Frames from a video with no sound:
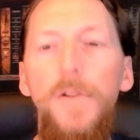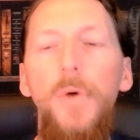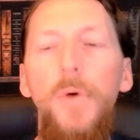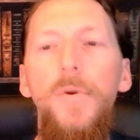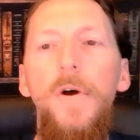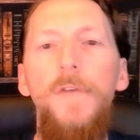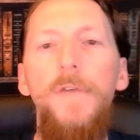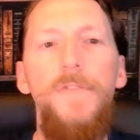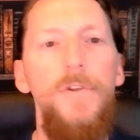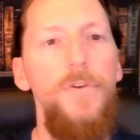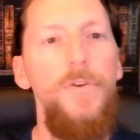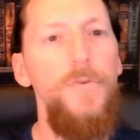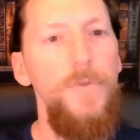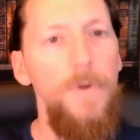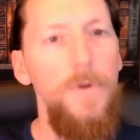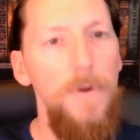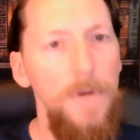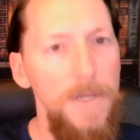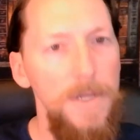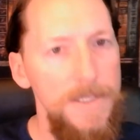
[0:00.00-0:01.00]
off to new
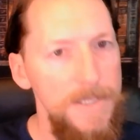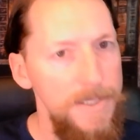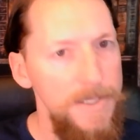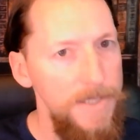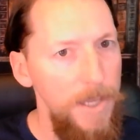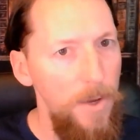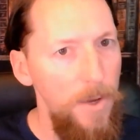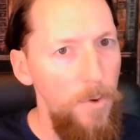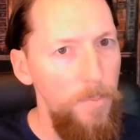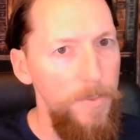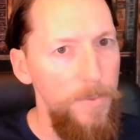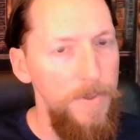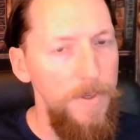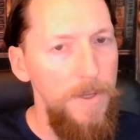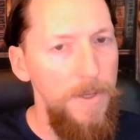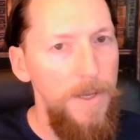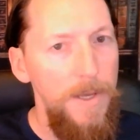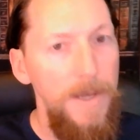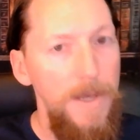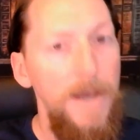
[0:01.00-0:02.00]
targets as they opened,
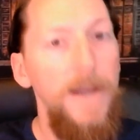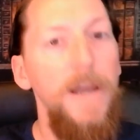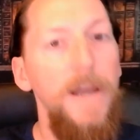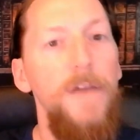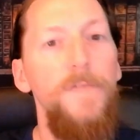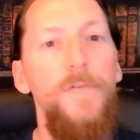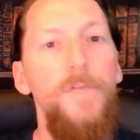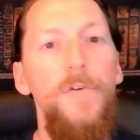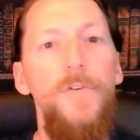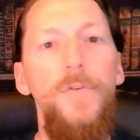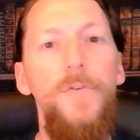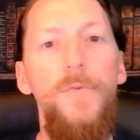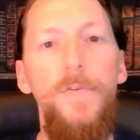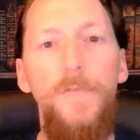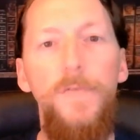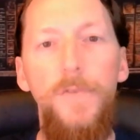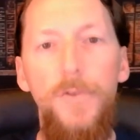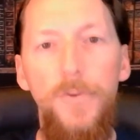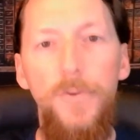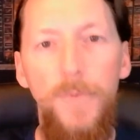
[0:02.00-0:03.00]
I got further and
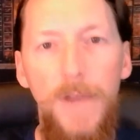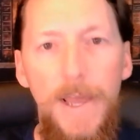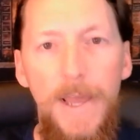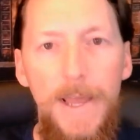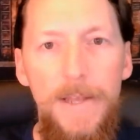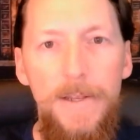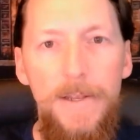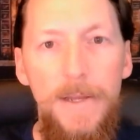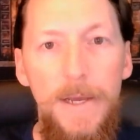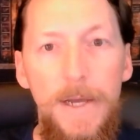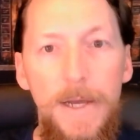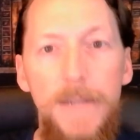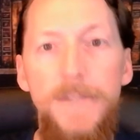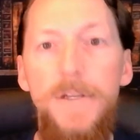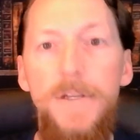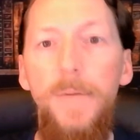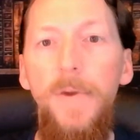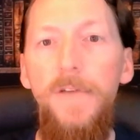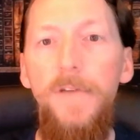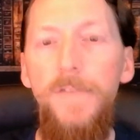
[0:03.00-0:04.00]
further ahead
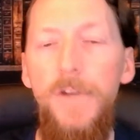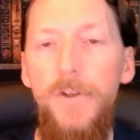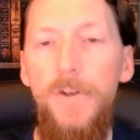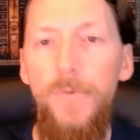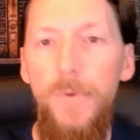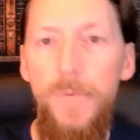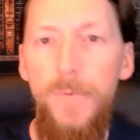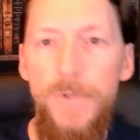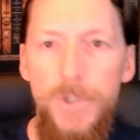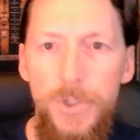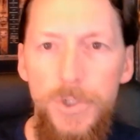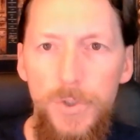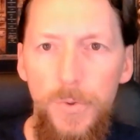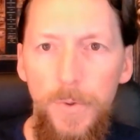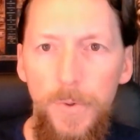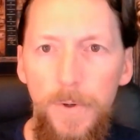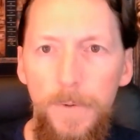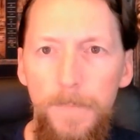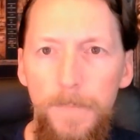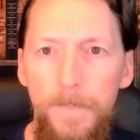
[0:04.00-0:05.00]
until my victory was
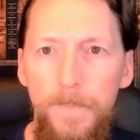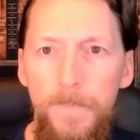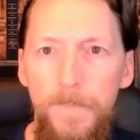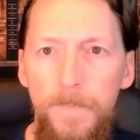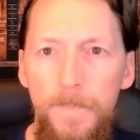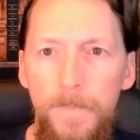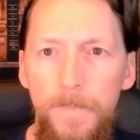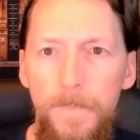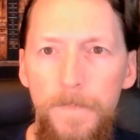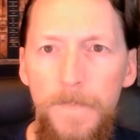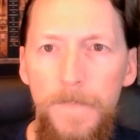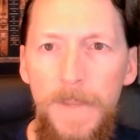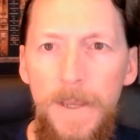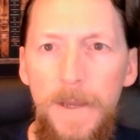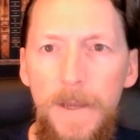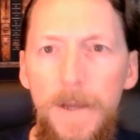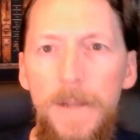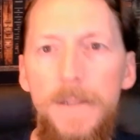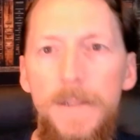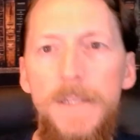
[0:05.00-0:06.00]
assured.
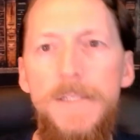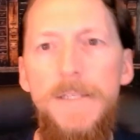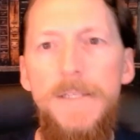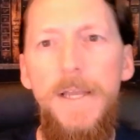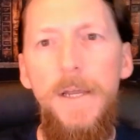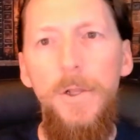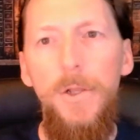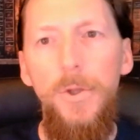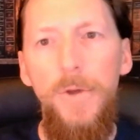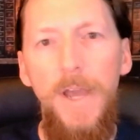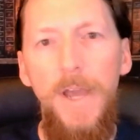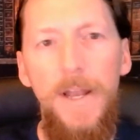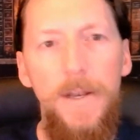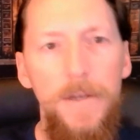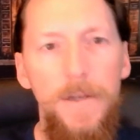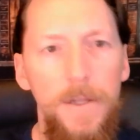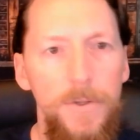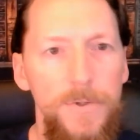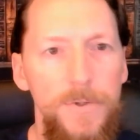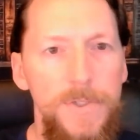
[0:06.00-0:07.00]
Let's take a look at
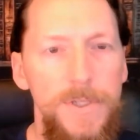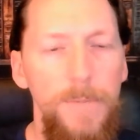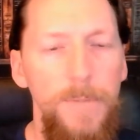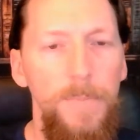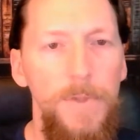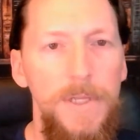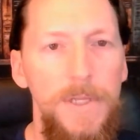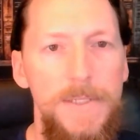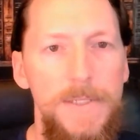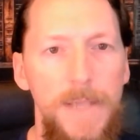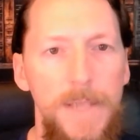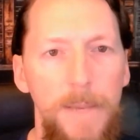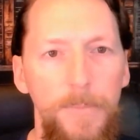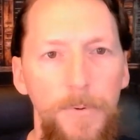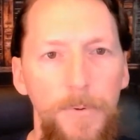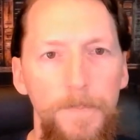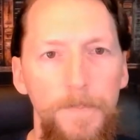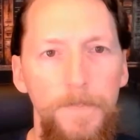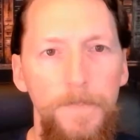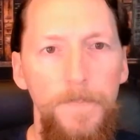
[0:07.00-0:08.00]
another simple
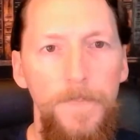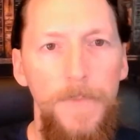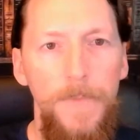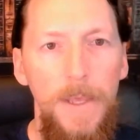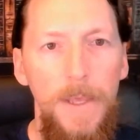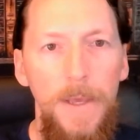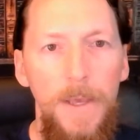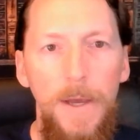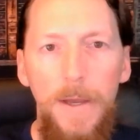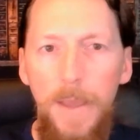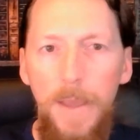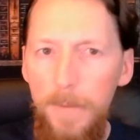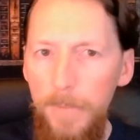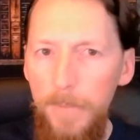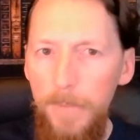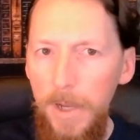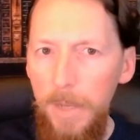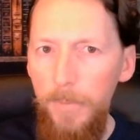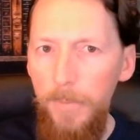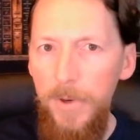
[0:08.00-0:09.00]
example. Again,
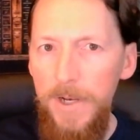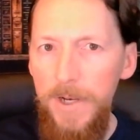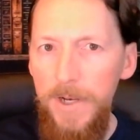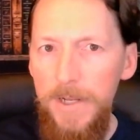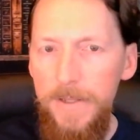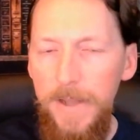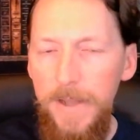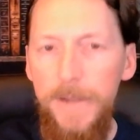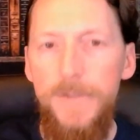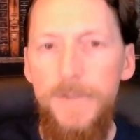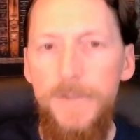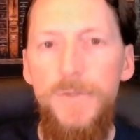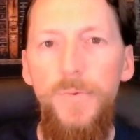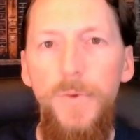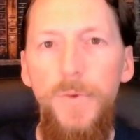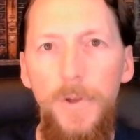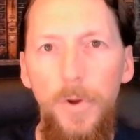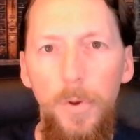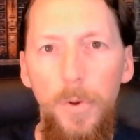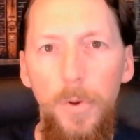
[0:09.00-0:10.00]
my opponent attacks
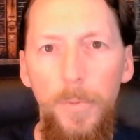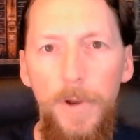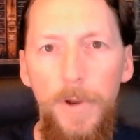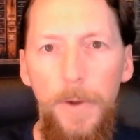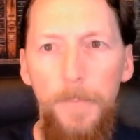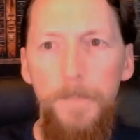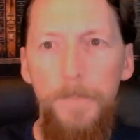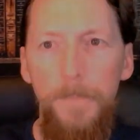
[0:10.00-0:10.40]
with an oberau.